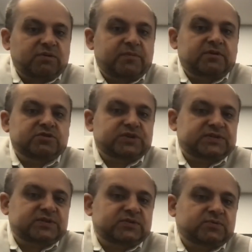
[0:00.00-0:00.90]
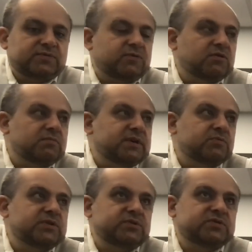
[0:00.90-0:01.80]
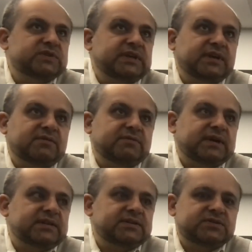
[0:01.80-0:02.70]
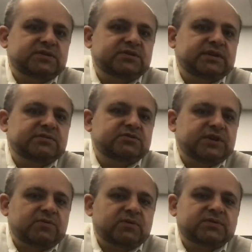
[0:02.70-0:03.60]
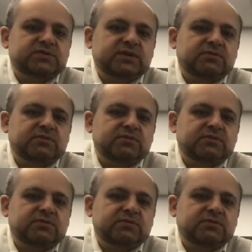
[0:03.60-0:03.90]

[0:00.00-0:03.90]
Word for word: criminal justice reform, and reducing gun violence in, in general.